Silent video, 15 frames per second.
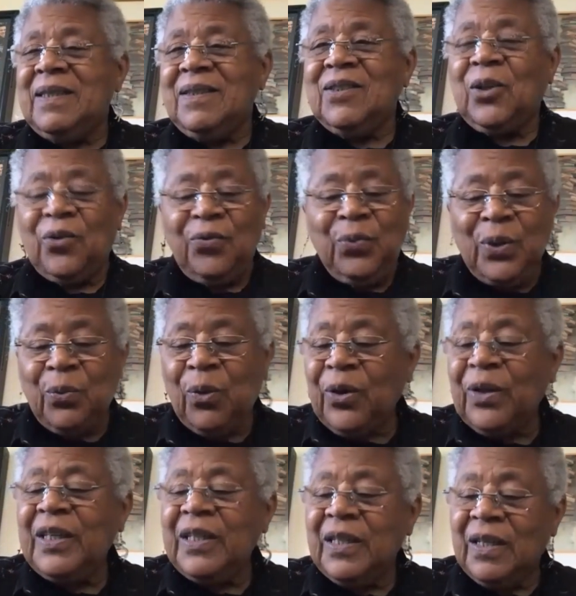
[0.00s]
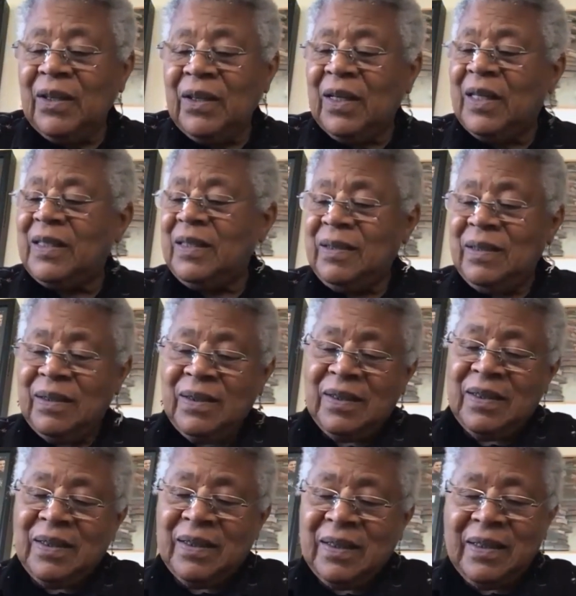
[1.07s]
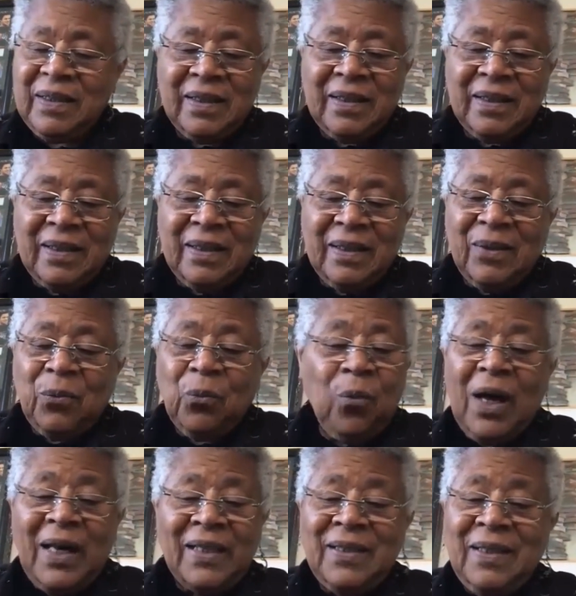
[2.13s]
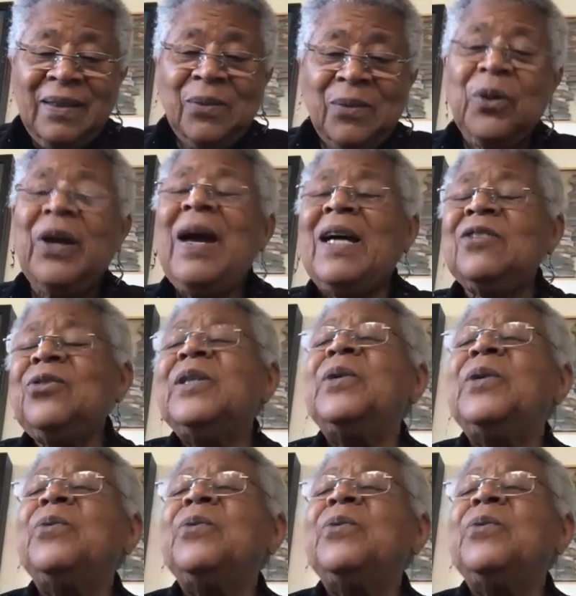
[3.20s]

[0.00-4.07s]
So if we're working on one, we're actually